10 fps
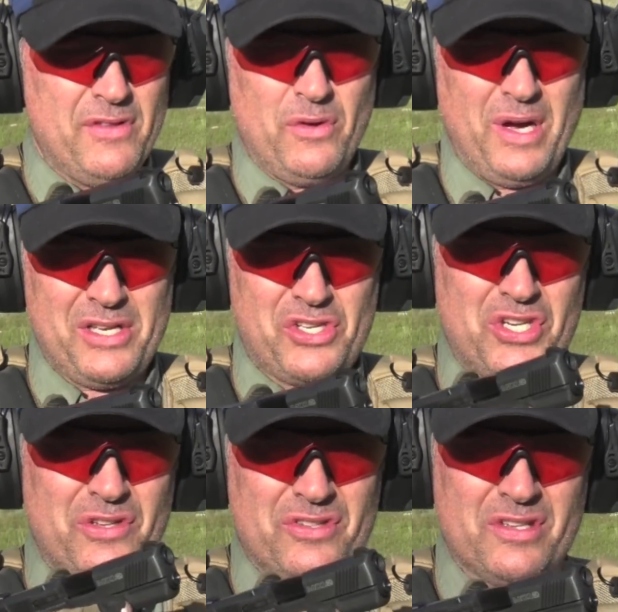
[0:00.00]
in the way it
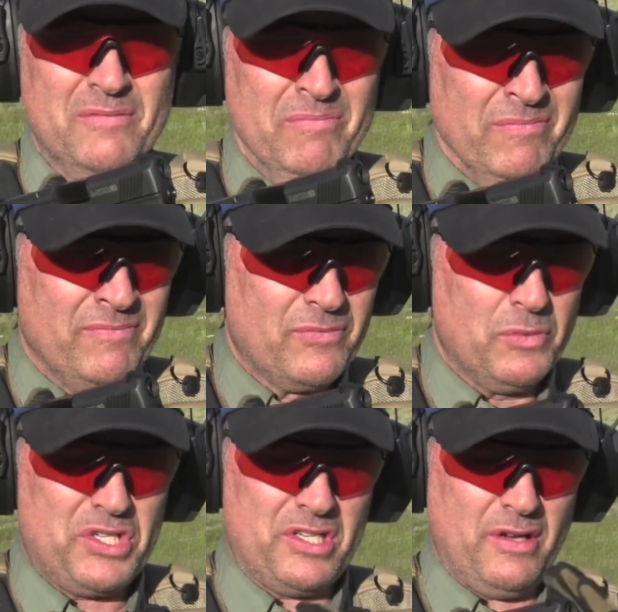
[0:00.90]
shoots,
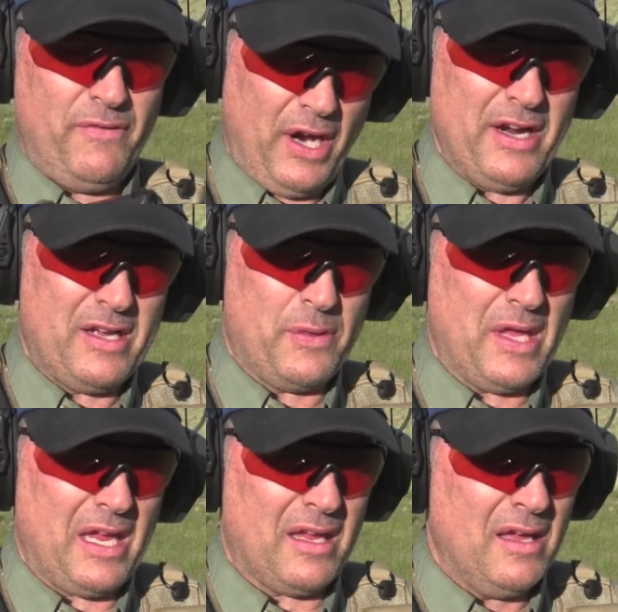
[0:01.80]
which is a very good
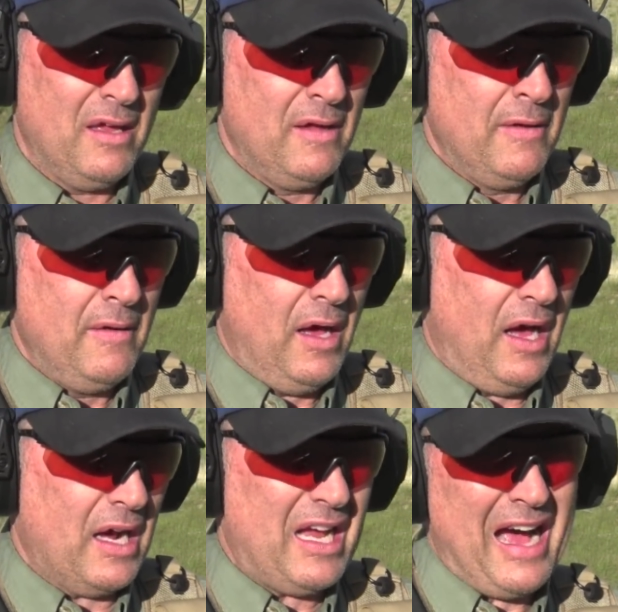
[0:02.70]
thing.
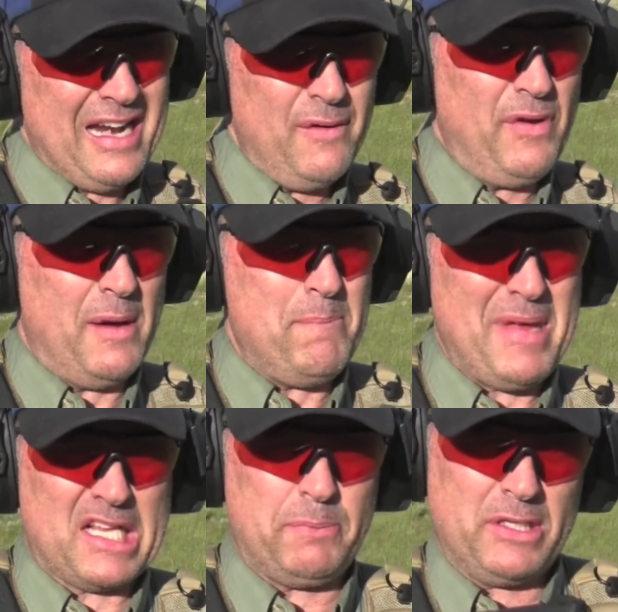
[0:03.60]
Kind of a
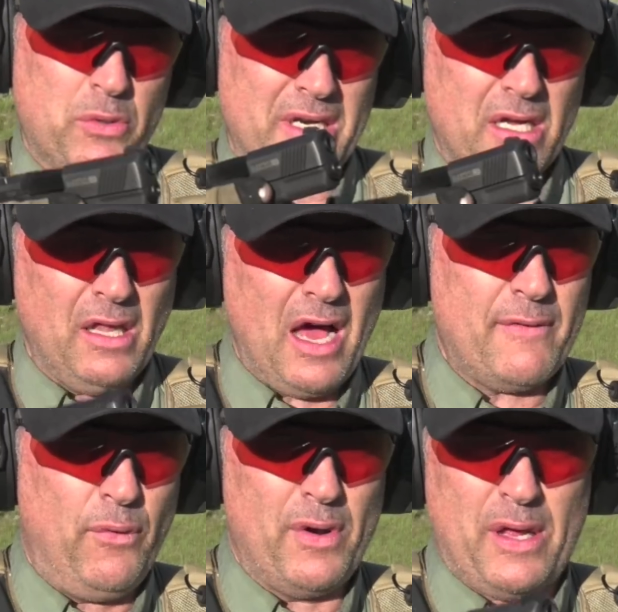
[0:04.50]
mix between a Glock
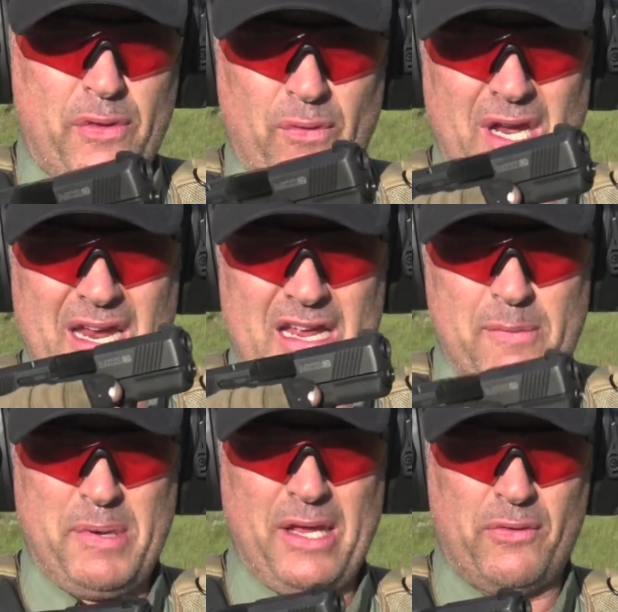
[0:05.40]
43 and a
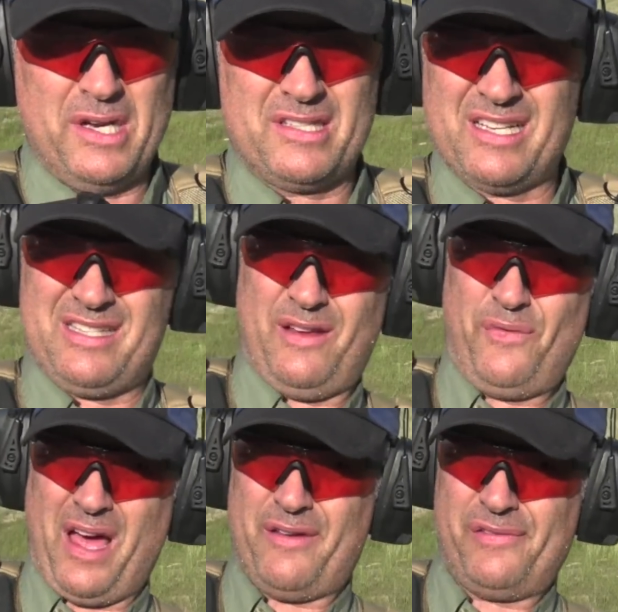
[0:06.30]

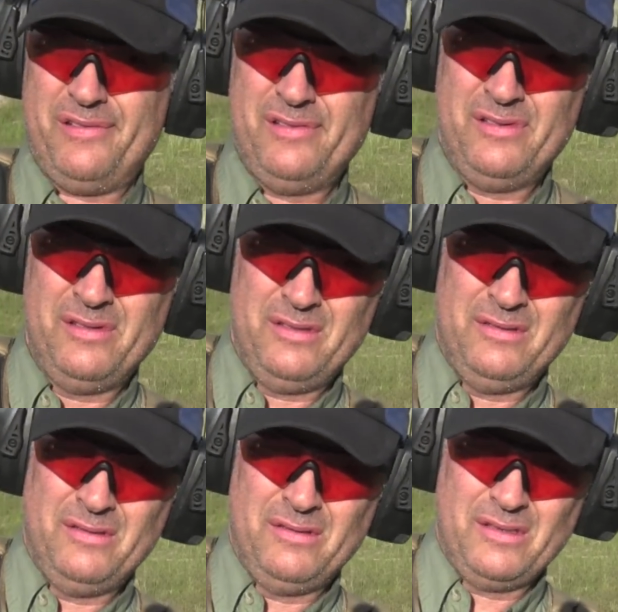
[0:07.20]
P365.
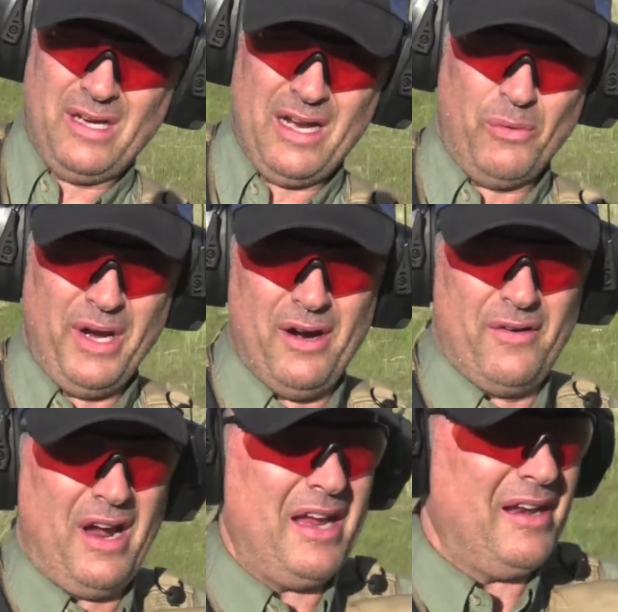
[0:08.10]
Kind of
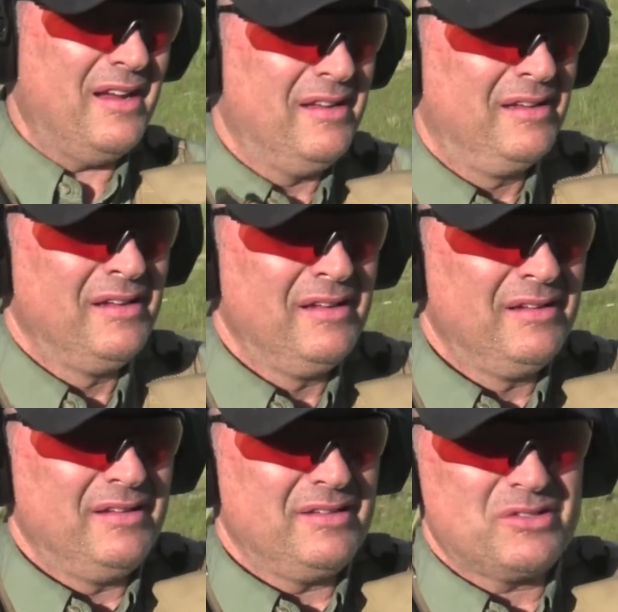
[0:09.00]
weird, right?
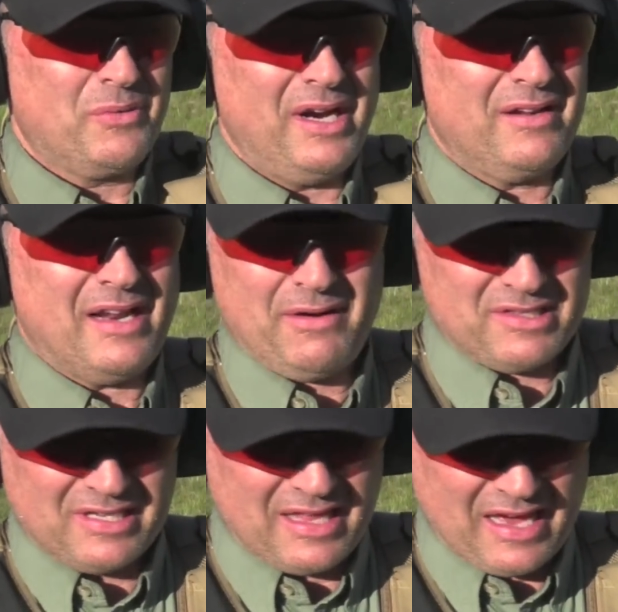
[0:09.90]
It's weird that I
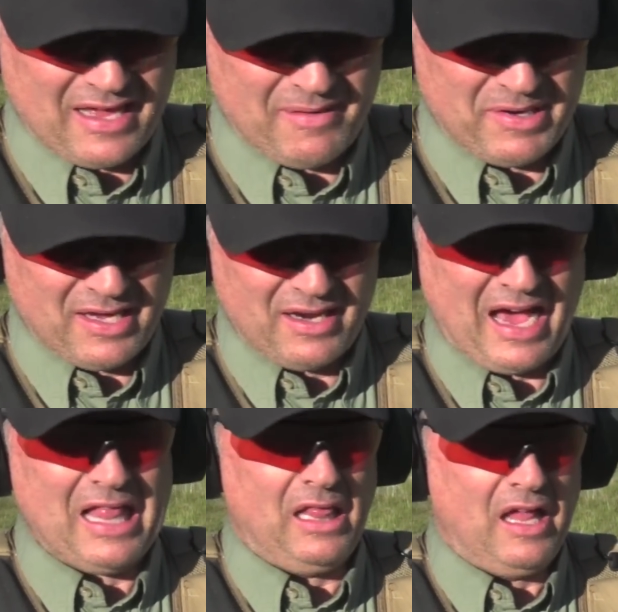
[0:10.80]
would say that, but
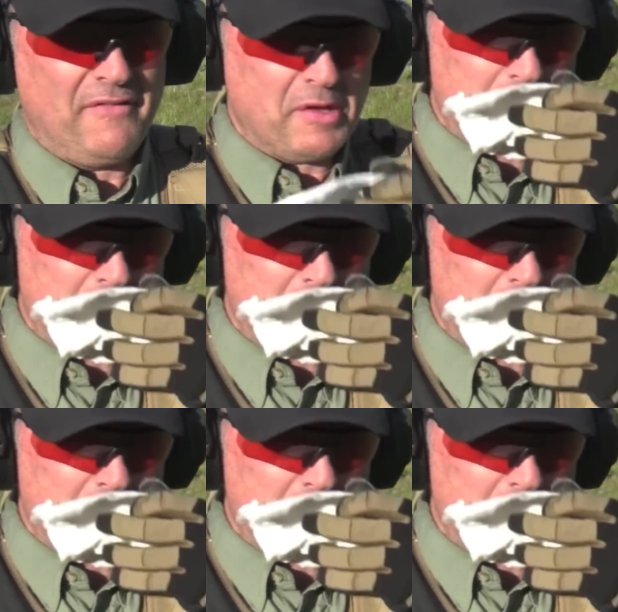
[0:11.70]
I love the